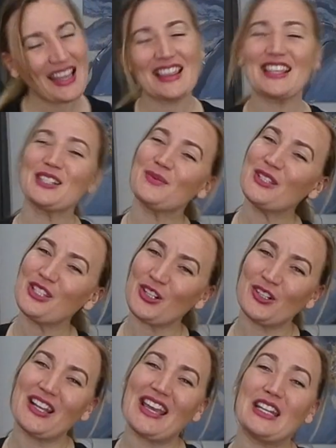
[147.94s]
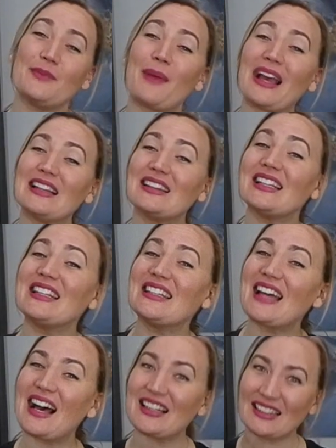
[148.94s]
This was created by
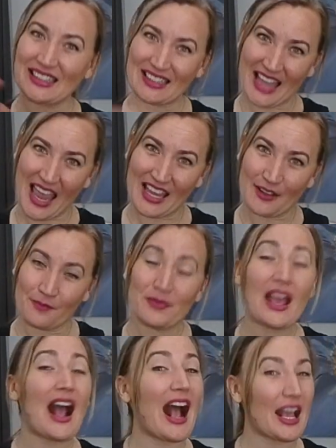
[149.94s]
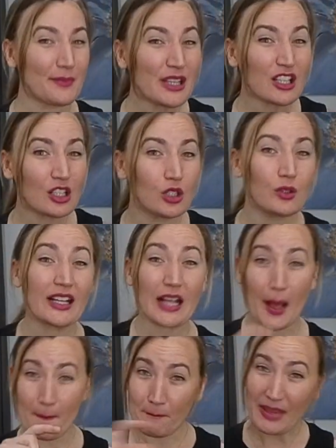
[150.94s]
Linda Liang. I'm
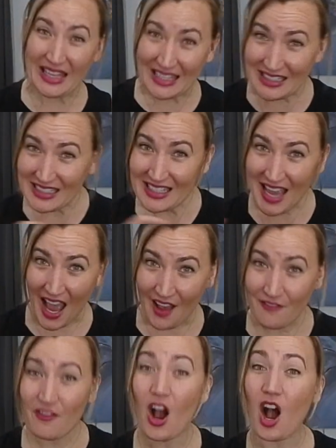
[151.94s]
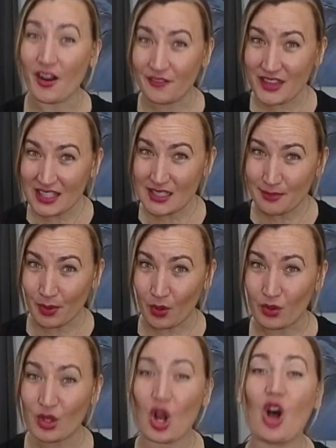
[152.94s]
including a PDF of this
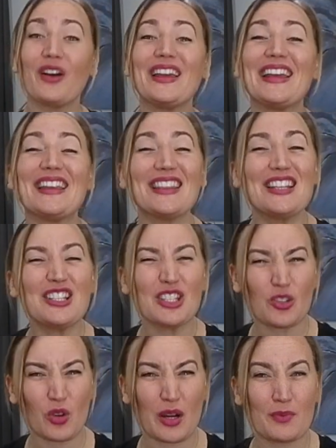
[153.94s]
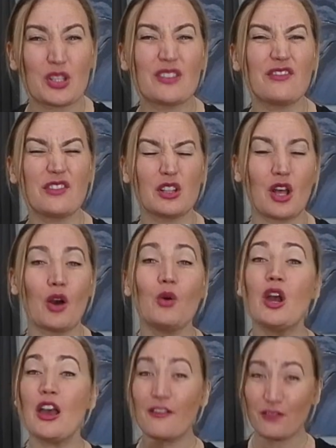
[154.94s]
protocol in the description
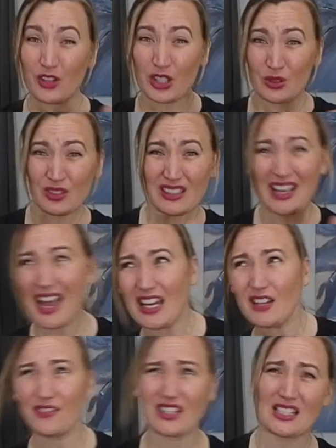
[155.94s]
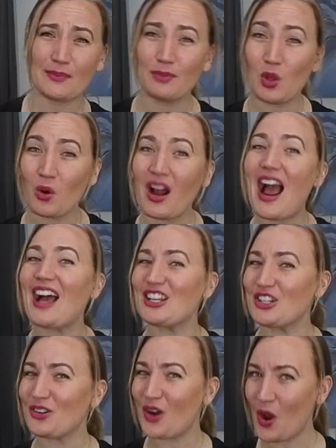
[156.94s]
below for you to kind of explore
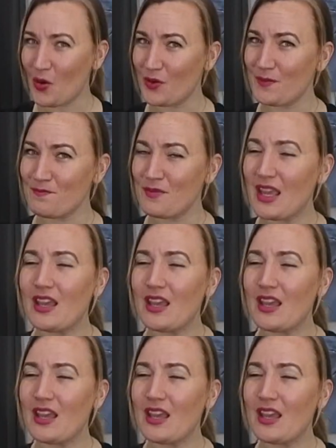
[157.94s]
on your own.